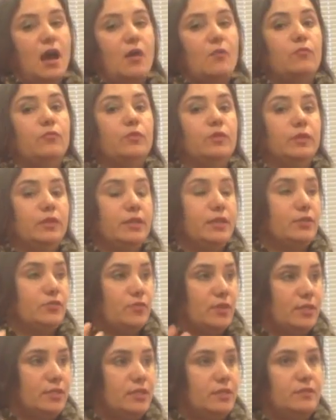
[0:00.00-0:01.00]
really
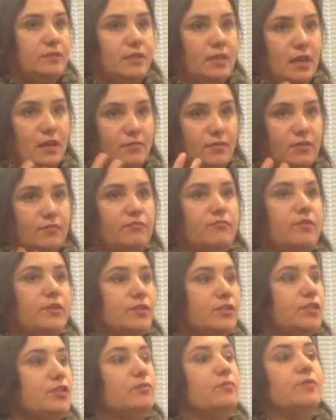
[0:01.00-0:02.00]
addresses, kind of
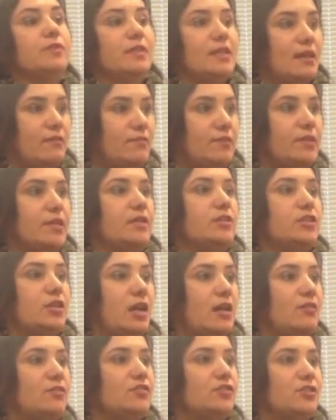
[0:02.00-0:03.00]
confronts you with the everyday
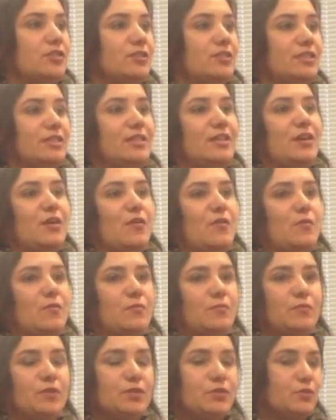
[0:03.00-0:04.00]
challenges, you know,
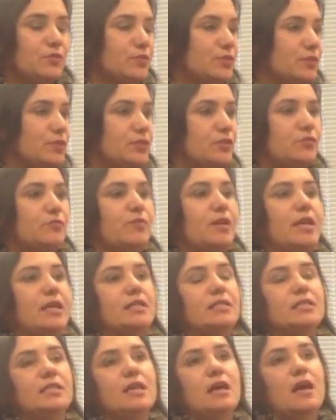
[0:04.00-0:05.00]
resource
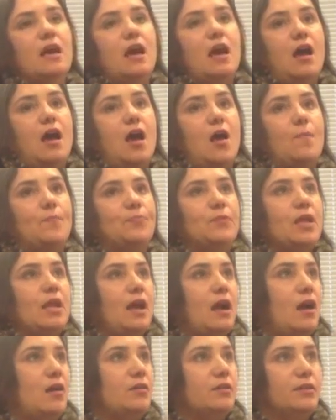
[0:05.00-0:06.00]
constraints,
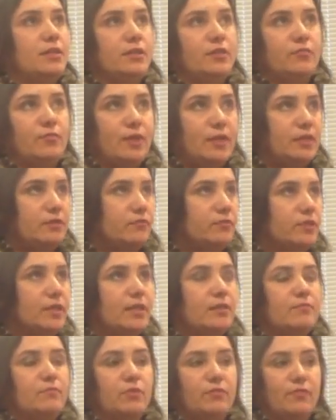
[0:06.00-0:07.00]
how to think creatively
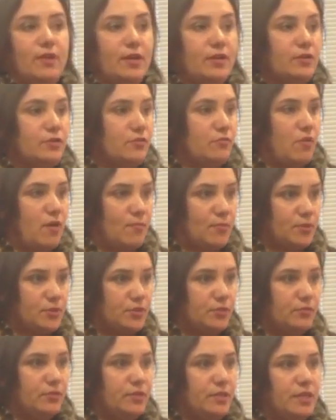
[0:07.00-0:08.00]
and provide a new
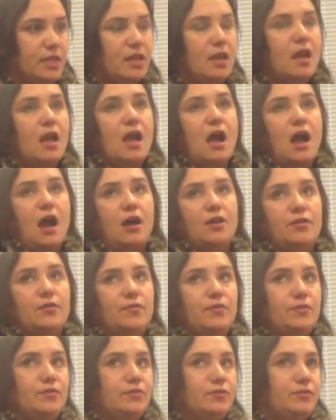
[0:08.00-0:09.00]
opportunity. How do you
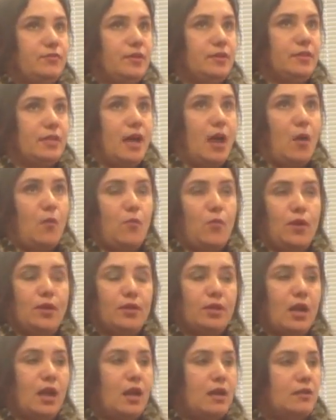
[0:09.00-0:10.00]
integrate that with
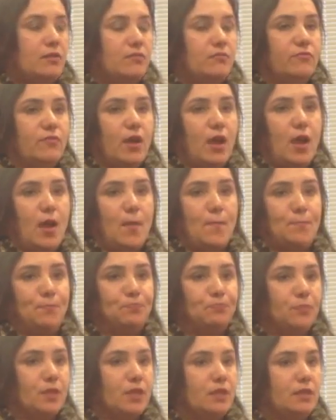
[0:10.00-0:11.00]
kind of,
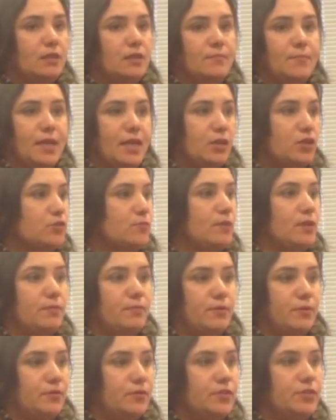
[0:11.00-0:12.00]
you know, management
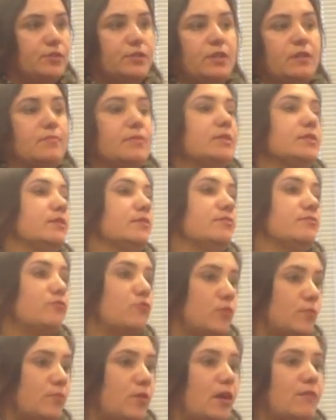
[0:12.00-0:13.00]
approaches that have been done in
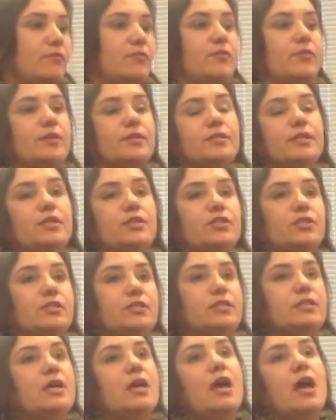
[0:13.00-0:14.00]
for-profit
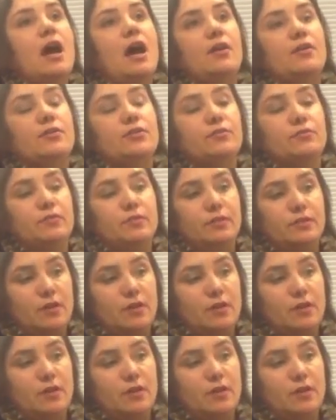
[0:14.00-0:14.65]
organizations, how you do it with